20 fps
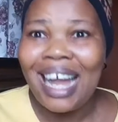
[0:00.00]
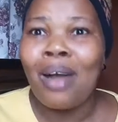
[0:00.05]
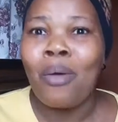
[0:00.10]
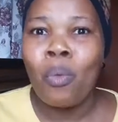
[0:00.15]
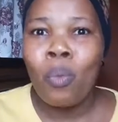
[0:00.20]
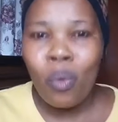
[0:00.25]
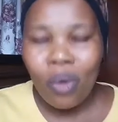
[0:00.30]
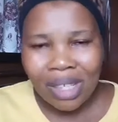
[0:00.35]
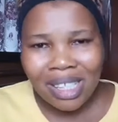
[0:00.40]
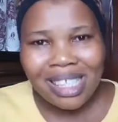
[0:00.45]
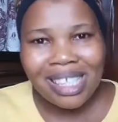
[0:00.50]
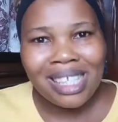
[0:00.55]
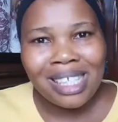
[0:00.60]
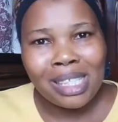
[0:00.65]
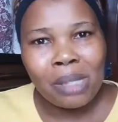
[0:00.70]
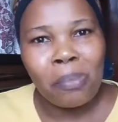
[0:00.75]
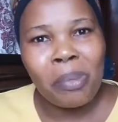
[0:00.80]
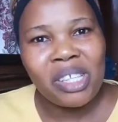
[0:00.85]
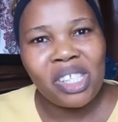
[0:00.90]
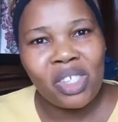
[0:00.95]
What
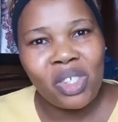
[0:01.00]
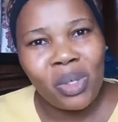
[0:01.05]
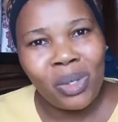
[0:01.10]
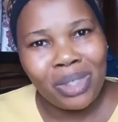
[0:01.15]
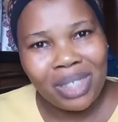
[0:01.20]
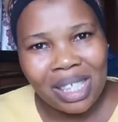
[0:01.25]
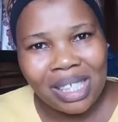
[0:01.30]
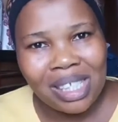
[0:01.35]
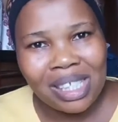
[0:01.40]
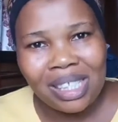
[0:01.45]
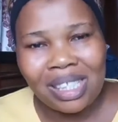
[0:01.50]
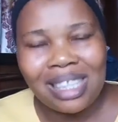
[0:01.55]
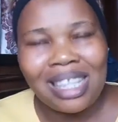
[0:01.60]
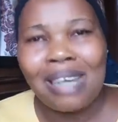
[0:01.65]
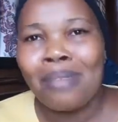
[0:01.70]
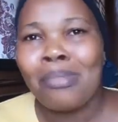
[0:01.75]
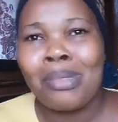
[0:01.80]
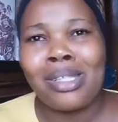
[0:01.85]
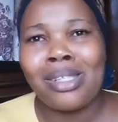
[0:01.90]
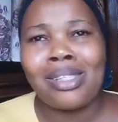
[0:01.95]
is the person you're dating?
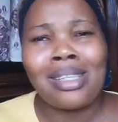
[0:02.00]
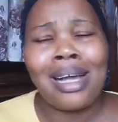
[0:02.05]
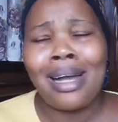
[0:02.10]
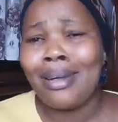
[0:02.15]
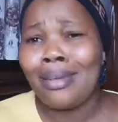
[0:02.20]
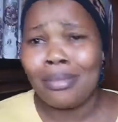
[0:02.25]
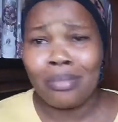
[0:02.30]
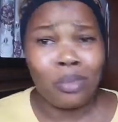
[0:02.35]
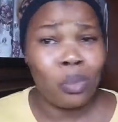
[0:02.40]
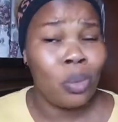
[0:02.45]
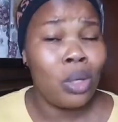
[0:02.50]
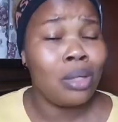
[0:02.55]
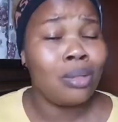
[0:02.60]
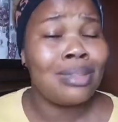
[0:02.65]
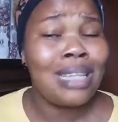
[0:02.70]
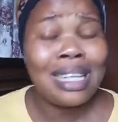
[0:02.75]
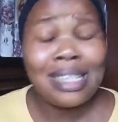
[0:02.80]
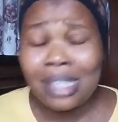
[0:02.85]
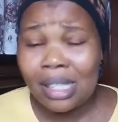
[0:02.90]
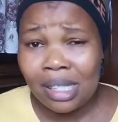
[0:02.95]
That means, I, well,
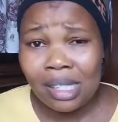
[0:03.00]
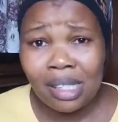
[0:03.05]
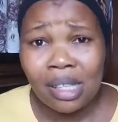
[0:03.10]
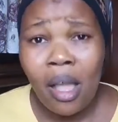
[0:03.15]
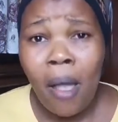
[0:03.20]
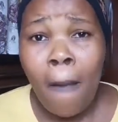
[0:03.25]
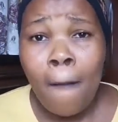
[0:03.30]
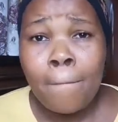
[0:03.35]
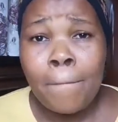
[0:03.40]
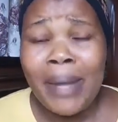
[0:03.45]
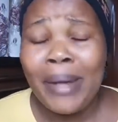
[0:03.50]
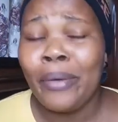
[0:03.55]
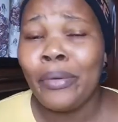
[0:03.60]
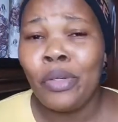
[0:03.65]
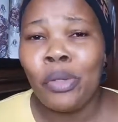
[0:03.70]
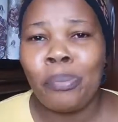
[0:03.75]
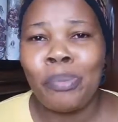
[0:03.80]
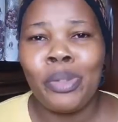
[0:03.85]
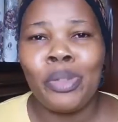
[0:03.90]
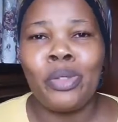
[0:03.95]
that is my
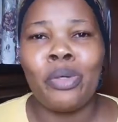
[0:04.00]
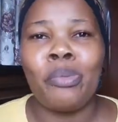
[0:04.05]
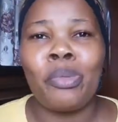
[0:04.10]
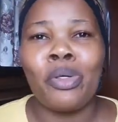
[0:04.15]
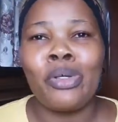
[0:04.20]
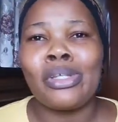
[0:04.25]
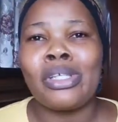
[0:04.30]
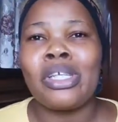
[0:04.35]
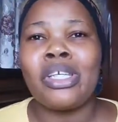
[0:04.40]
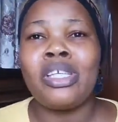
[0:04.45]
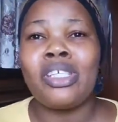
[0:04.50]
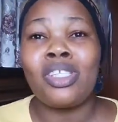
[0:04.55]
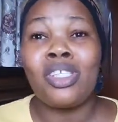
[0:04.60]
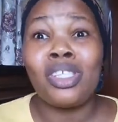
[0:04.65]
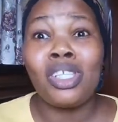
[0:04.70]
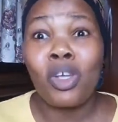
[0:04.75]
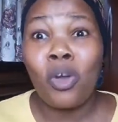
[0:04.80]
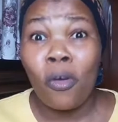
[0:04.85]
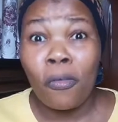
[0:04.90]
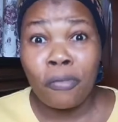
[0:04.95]
own opinion, because he's
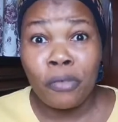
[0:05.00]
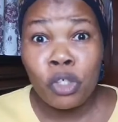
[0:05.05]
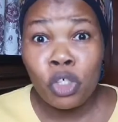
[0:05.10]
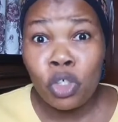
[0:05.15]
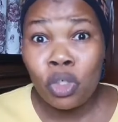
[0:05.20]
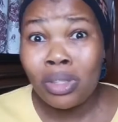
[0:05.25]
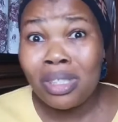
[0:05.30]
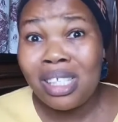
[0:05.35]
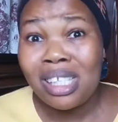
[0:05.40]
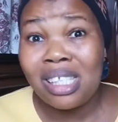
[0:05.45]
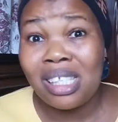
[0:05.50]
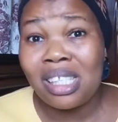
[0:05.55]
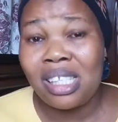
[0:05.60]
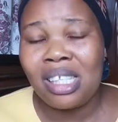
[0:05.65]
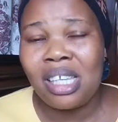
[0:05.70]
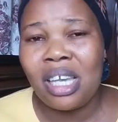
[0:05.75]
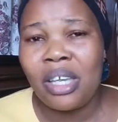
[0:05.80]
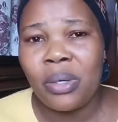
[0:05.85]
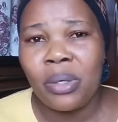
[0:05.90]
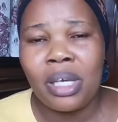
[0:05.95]
the Confucianist
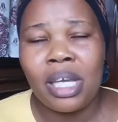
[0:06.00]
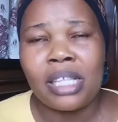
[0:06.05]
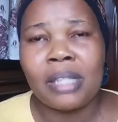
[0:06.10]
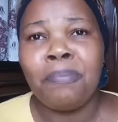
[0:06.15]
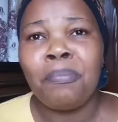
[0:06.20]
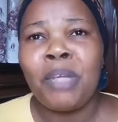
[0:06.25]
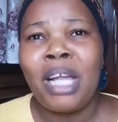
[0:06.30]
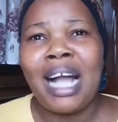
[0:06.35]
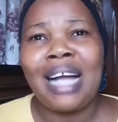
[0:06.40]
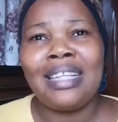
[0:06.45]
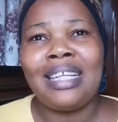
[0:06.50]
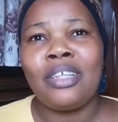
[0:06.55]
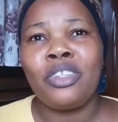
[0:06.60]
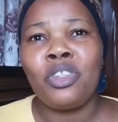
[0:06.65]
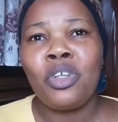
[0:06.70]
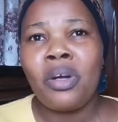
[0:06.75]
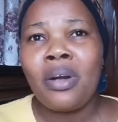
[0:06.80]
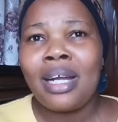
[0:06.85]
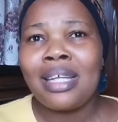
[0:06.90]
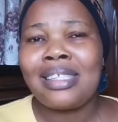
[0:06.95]
here, you get. And then
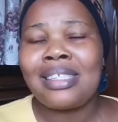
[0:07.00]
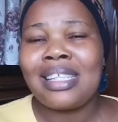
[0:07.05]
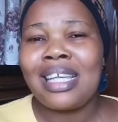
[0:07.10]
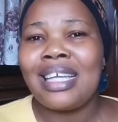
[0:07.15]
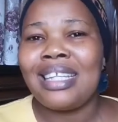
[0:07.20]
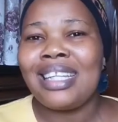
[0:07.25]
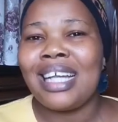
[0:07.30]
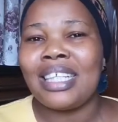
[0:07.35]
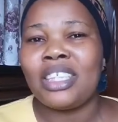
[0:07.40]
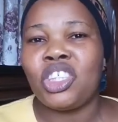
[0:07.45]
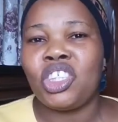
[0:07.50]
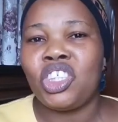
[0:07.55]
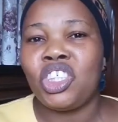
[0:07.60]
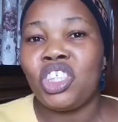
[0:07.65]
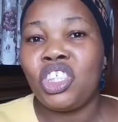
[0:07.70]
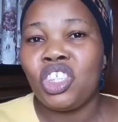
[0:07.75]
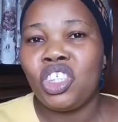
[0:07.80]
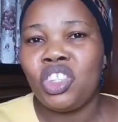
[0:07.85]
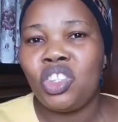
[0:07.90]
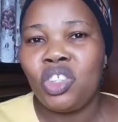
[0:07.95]
Dora saying that
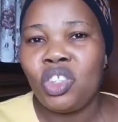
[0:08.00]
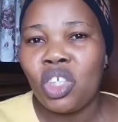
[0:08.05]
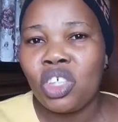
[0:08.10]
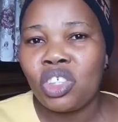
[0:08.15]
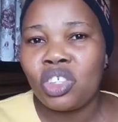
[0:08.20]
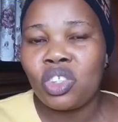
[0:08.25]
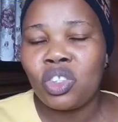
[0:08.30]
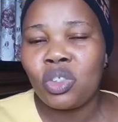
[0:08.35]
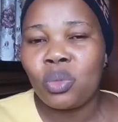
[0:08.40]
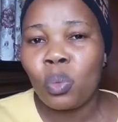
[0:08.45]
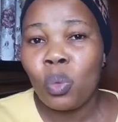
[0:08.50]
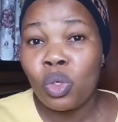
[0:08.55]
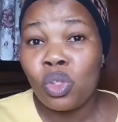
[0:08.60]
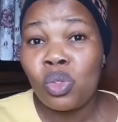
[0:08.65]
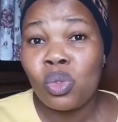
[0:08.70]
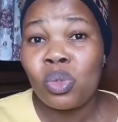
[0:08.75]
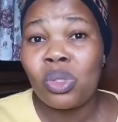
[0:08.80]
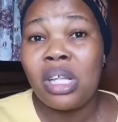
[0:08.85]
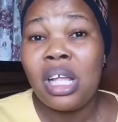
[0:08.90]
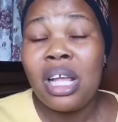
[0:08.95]
she just
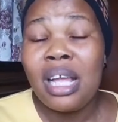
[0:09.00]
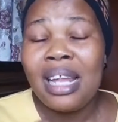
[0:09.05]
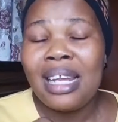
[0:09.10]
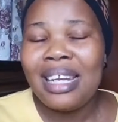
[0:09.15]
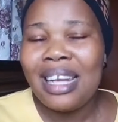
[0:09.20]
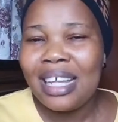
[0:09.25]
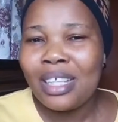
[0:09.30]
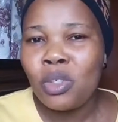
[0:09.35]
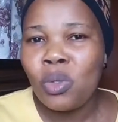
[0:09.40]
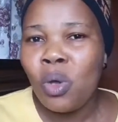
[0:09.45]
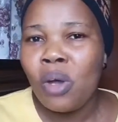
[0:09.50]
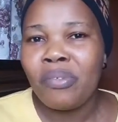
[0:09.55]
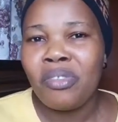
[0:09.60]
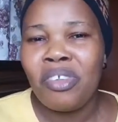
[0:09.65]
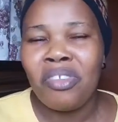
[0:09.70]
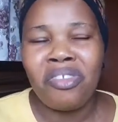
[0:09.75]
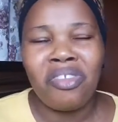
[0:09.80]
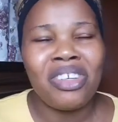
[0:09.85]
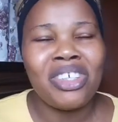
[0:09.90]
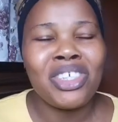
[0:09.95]
wants to let go of
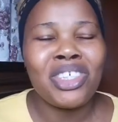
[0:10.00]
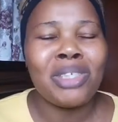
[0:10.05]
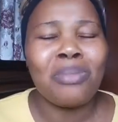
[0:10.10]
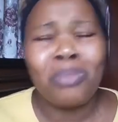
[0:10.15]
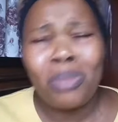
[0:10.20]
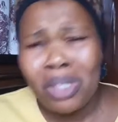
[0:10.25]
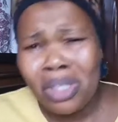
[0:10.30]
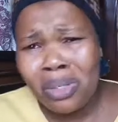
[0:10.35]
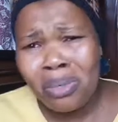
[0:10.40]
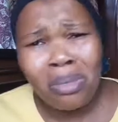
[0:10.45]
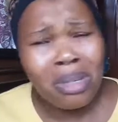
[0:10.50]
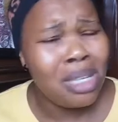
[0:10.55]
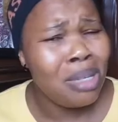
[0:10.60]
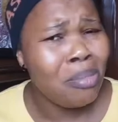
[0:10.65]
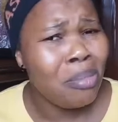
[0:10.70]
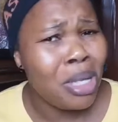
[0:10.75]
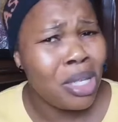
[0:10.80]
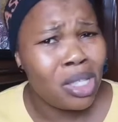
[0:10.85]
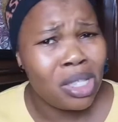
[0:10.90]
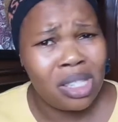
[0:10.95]
the friendship doesn't really
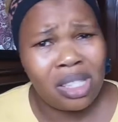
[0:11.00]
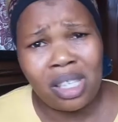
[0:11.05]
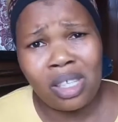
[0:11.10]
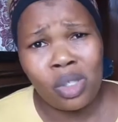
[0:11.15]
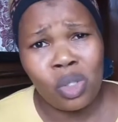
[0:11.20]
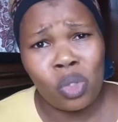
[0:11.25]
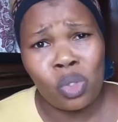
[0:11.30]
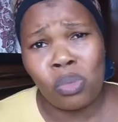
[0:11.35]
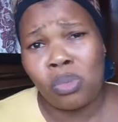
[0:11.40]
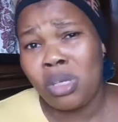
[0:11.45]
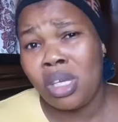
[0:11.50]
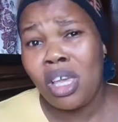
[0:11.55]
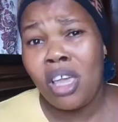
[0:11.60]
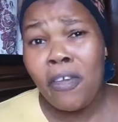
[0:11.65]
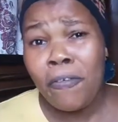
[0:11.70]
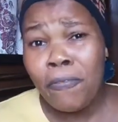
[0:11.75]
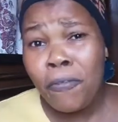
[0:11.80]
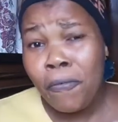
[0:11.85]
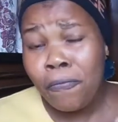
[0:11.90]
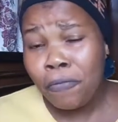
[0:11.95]
make sense to me.
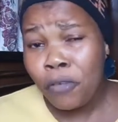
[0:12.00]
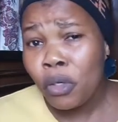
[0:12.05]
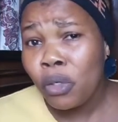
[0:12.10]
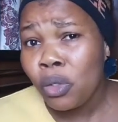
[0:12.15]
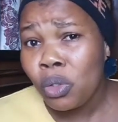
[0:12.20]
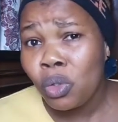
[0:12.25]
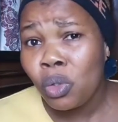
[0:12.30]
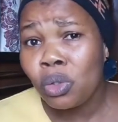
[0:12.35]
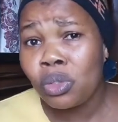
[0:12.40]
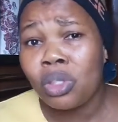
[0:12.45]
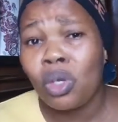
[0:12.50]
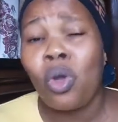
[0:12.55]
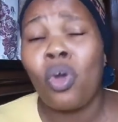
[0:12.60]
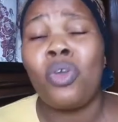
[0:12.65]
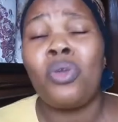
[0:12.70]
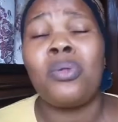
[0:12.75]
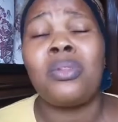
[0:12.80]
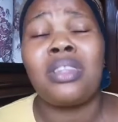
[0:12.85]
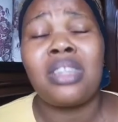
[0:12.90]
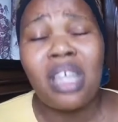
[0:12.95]
If you feel you don't, or
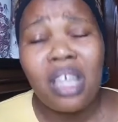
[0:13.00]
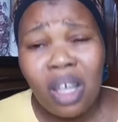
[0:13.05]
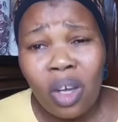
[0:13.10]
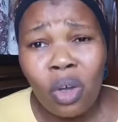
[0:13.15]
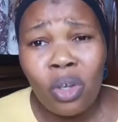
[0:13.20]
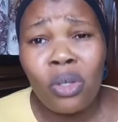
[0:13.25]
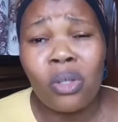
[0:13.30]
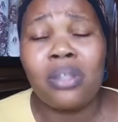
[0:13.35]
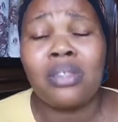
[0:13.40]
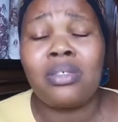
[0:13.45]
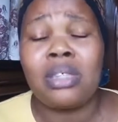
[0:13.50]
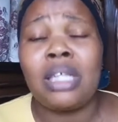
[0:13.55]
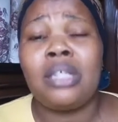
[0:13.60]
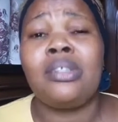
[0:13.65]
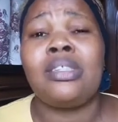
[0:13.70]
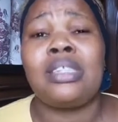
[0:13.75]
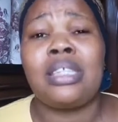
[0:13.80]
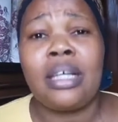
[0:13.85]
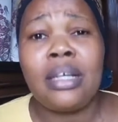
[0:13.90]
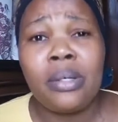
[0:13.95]
you think, or you're
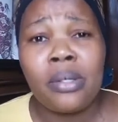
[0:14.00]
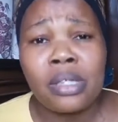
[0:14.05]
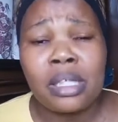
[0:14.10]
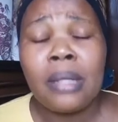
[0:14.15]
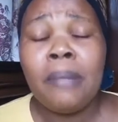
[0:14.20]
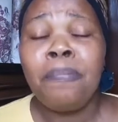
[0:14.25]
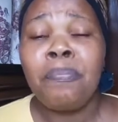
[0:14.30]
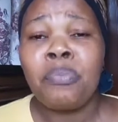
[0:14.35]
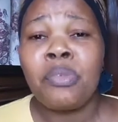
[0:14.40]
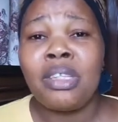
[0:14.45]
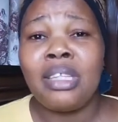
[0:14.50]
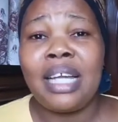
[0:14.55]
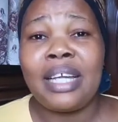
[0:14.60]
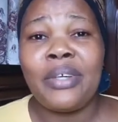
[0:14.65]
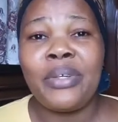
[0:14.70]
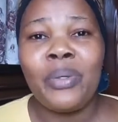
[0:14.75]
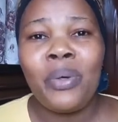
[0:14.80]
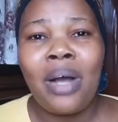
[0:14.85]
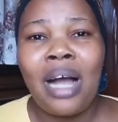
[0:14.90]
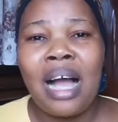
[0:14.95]
trying to tell us that
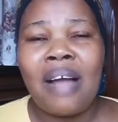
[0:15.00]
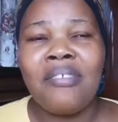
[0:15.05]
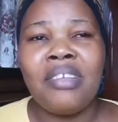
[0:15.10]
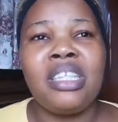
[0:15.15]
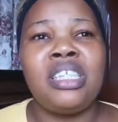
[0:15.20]
you don't have